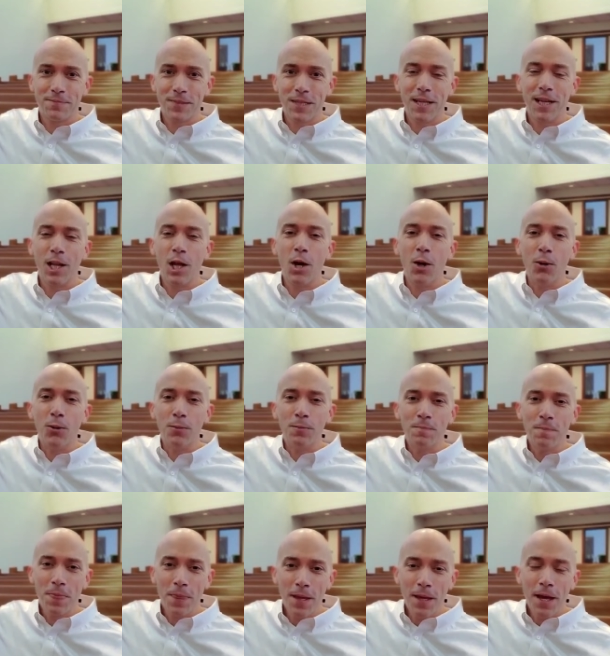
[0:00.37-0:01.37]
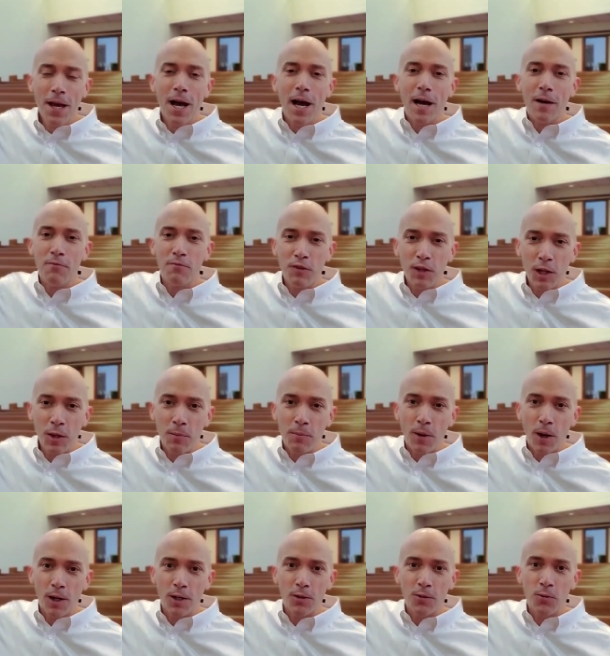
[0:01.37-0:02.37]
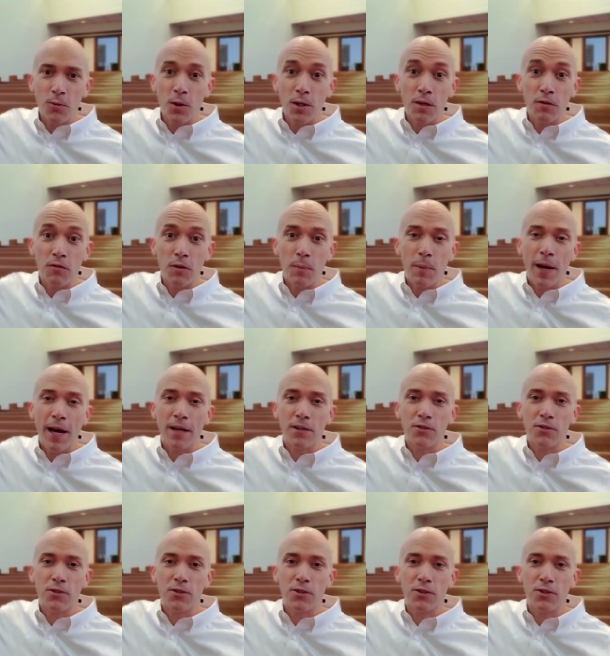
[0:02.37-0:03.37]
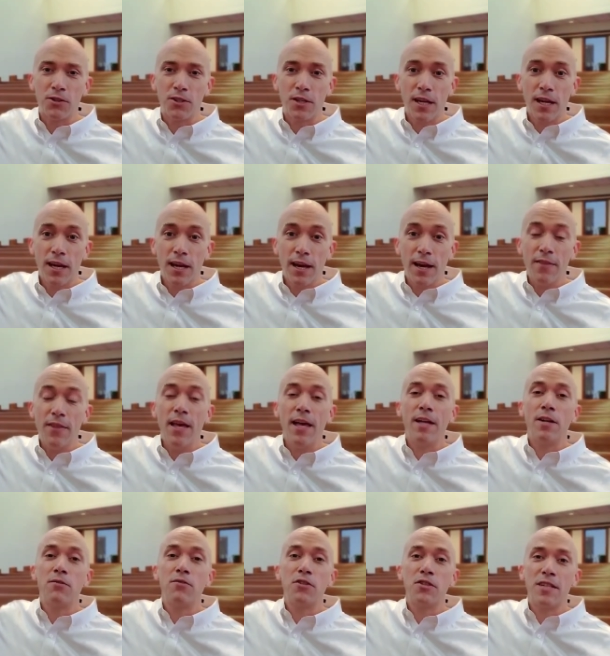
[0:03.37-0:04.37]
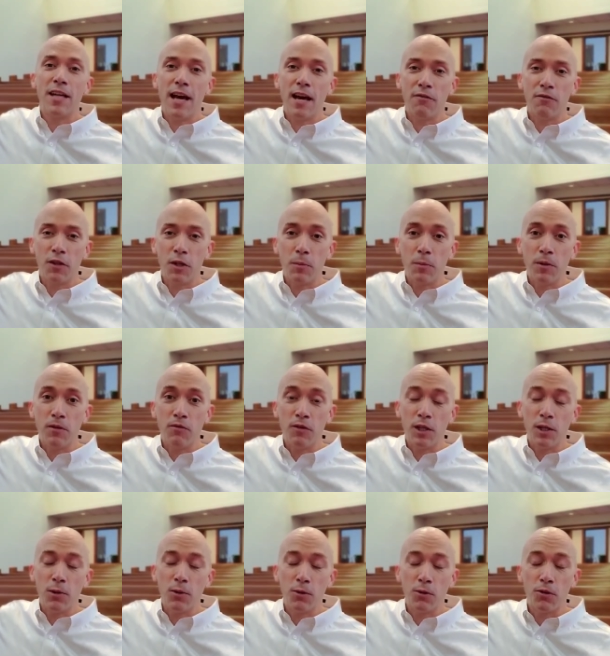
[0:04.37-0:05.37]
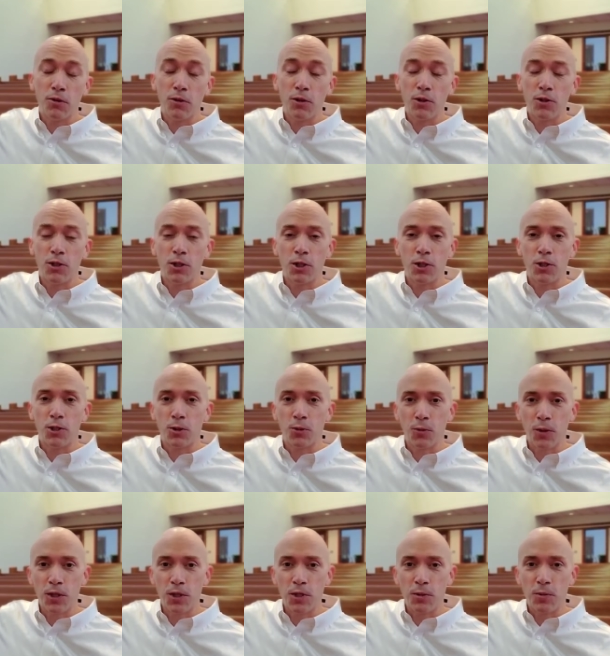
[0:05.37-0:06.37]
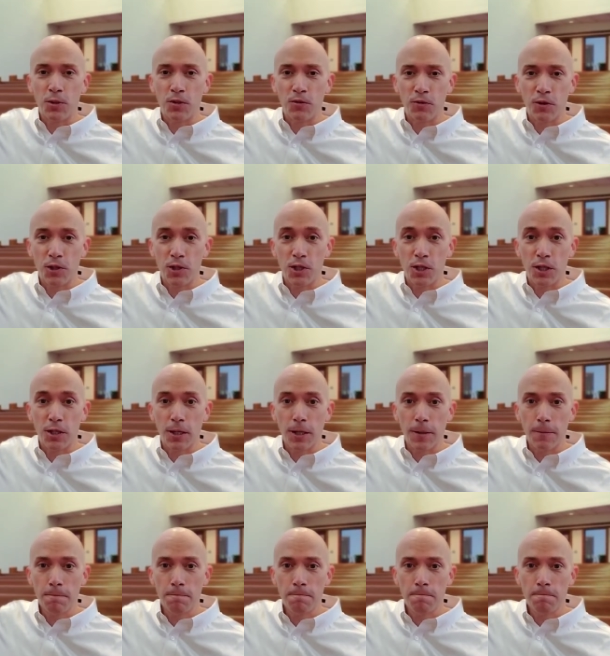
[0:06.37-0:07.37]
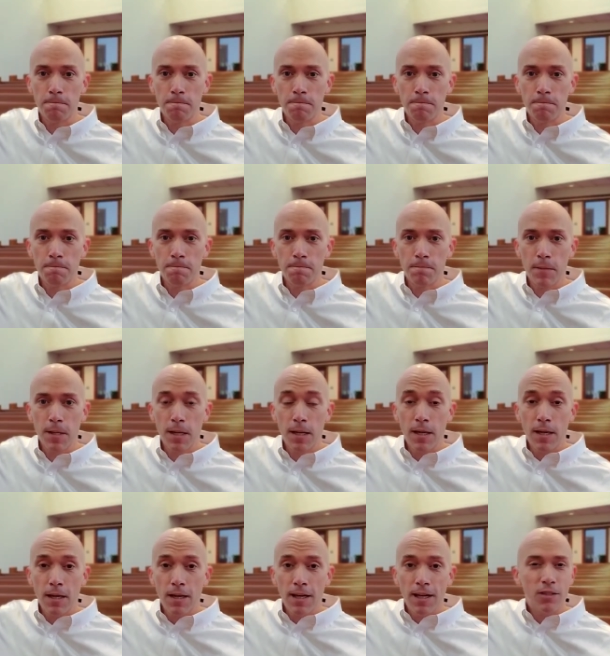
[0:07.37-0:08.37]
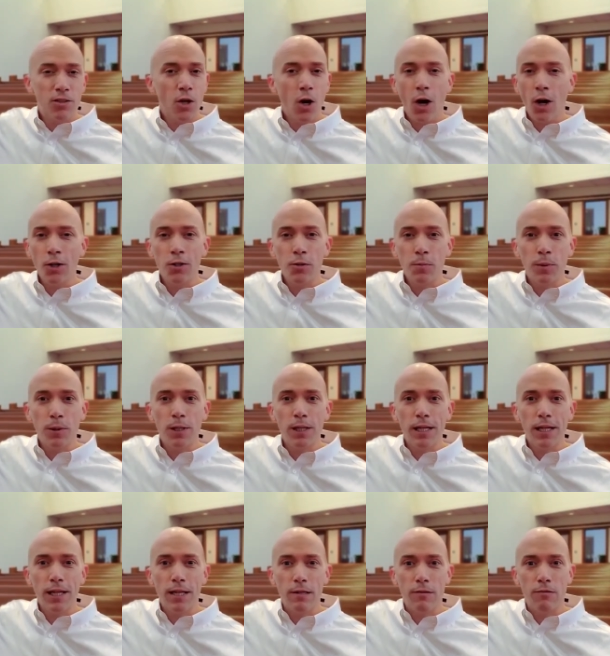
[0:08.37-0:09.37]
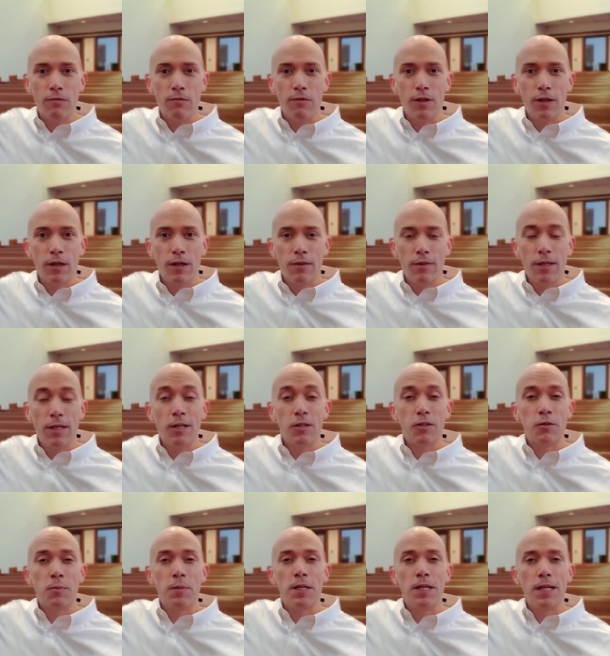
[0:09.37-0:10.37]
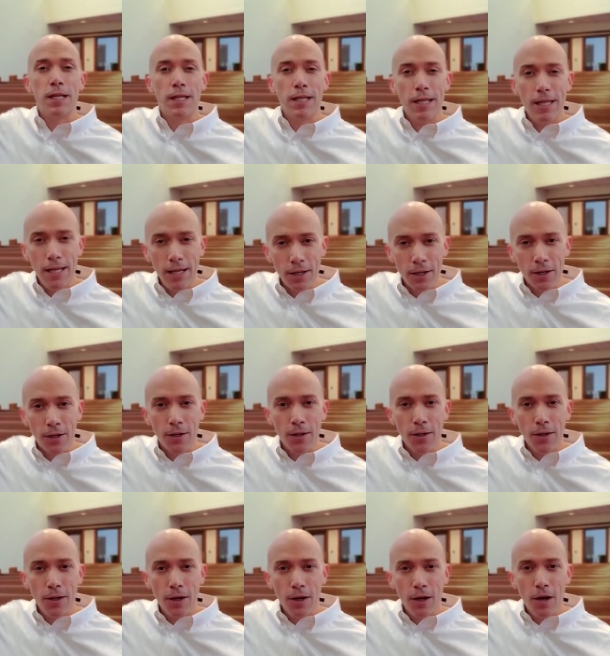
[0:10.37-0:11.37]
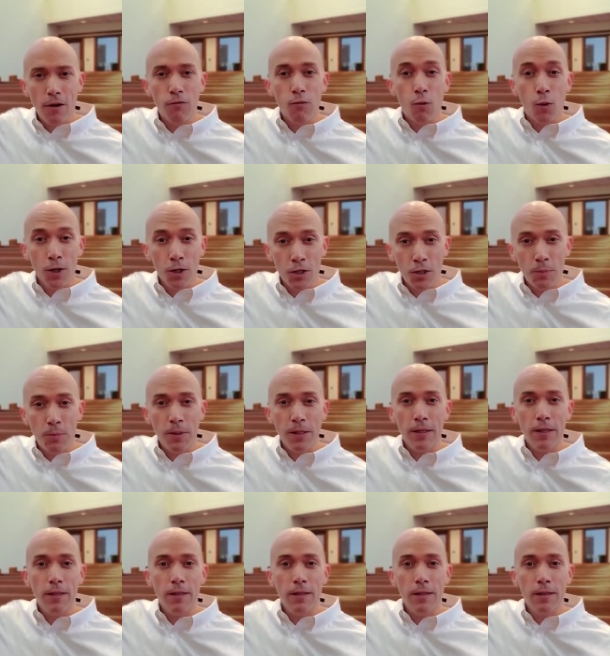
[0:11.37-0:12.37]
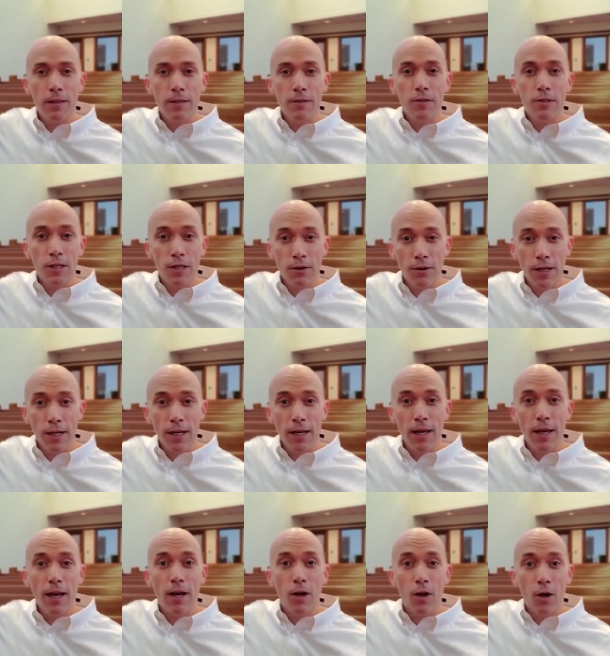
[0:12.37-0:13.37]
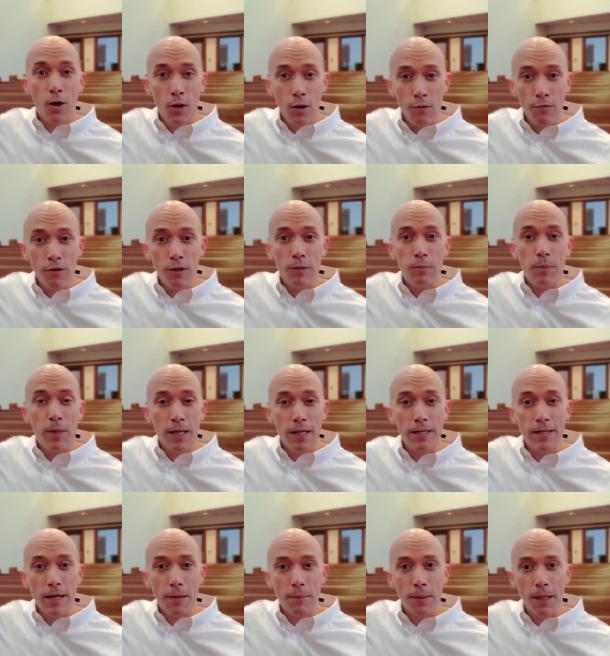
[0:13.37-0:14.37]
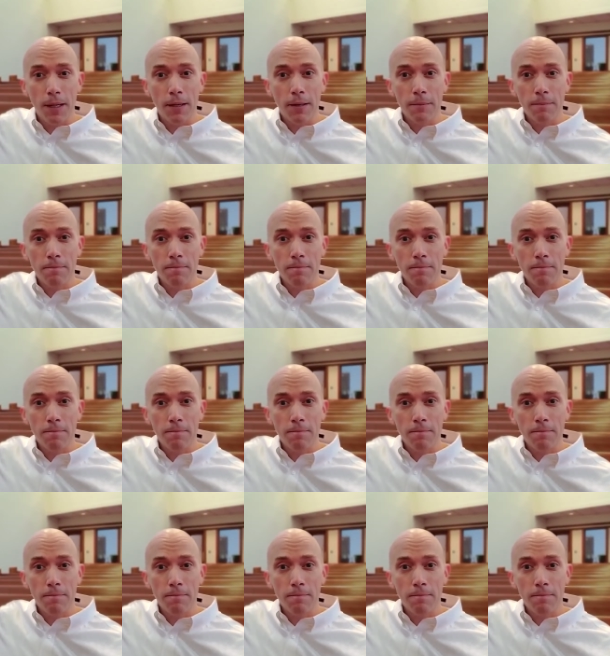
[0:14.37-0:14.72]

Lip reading: Hello, I'm Philip Martin, one of the pastors and the head of staff at Epiphany Lutheran Church in Richmond, Virginia. It's hard to believe that it's been a year of worshiping during a COVID pandemic.